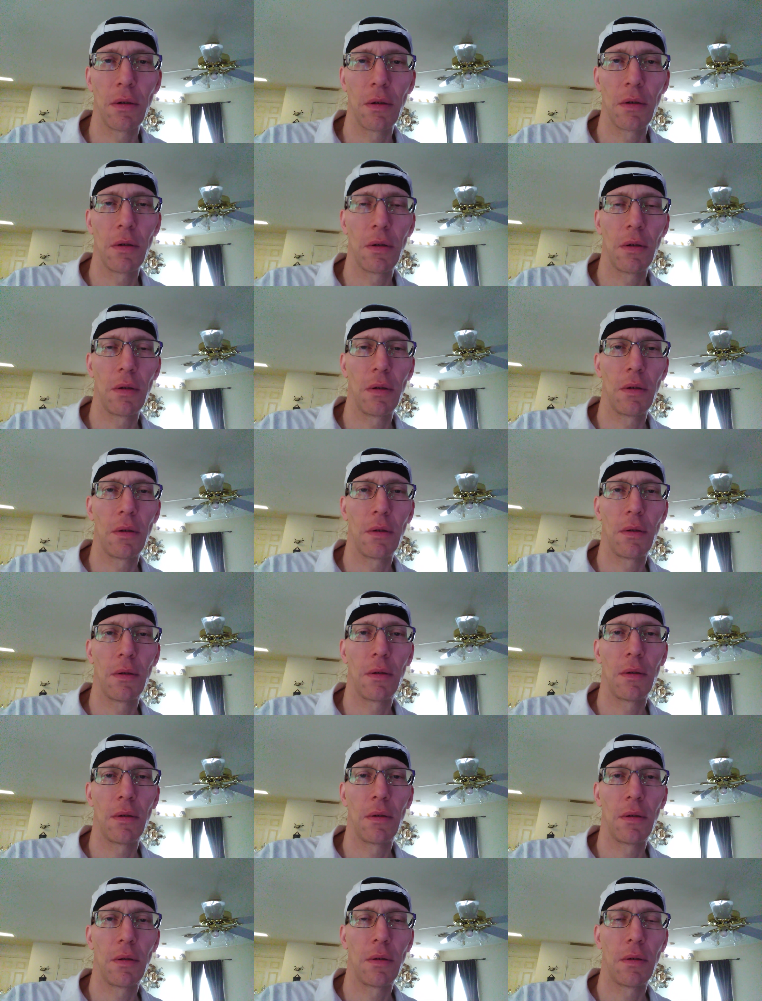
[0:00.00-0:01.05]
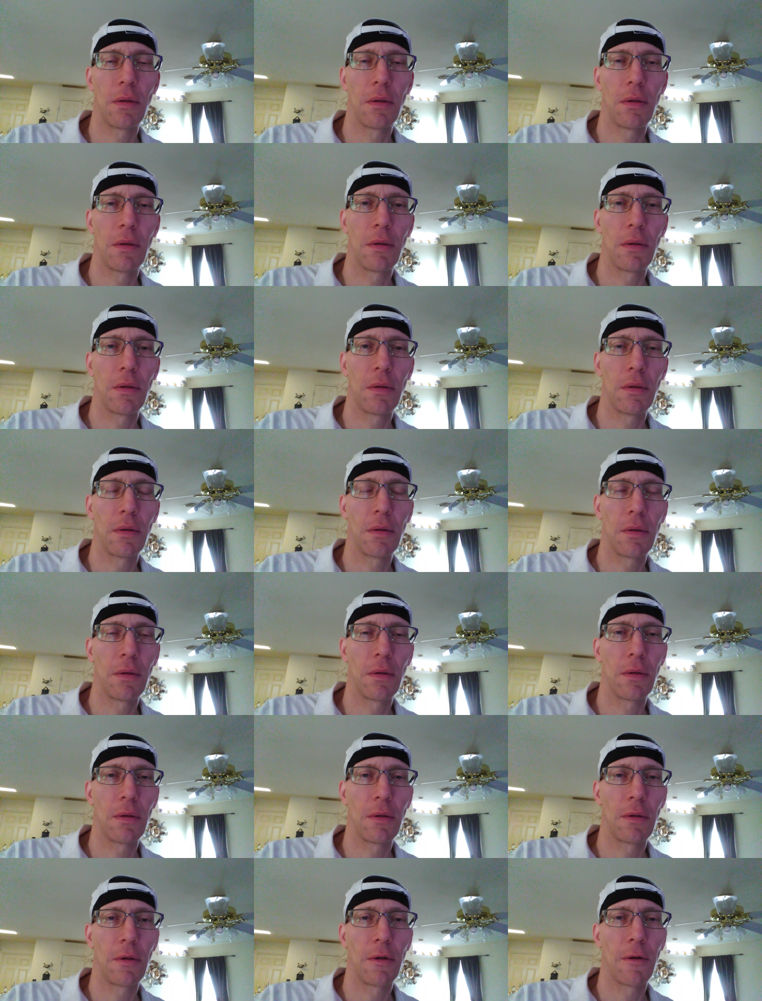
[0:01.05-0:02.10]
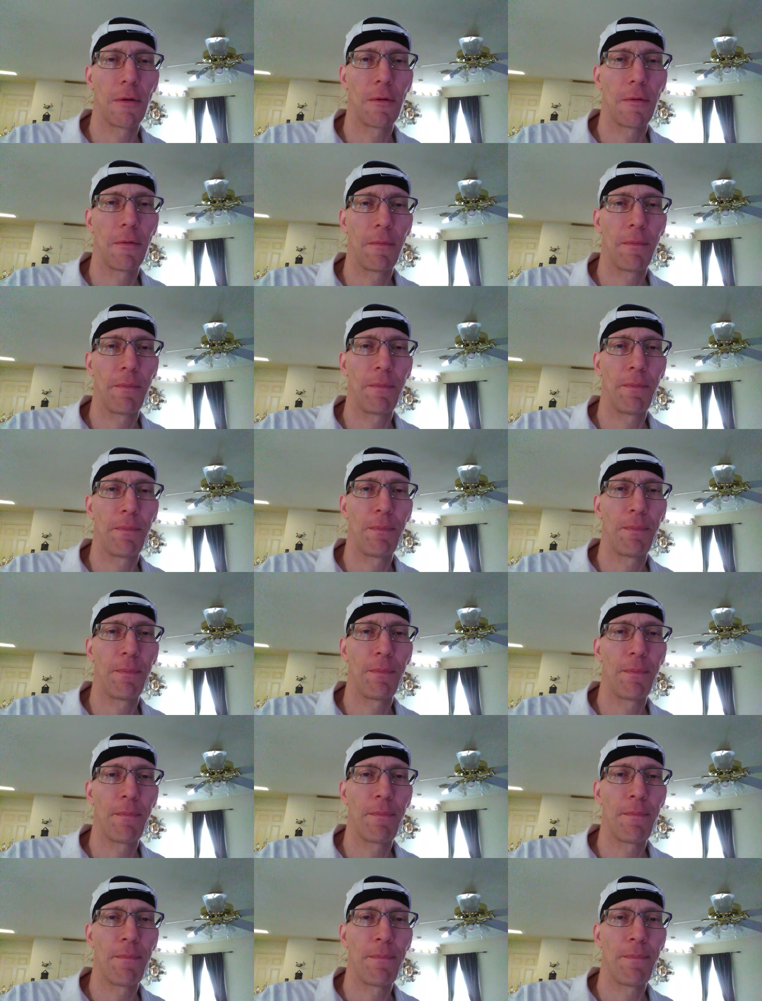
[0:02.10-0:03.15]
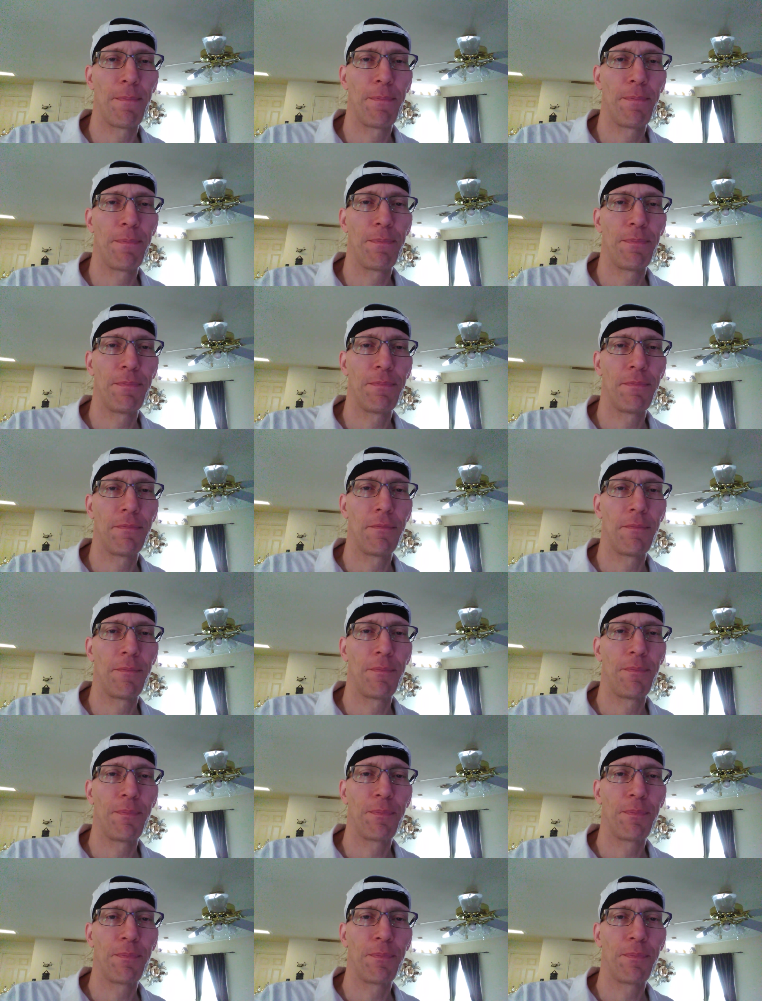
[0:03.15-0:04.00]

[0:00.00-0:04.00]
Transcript: Nobody speaks.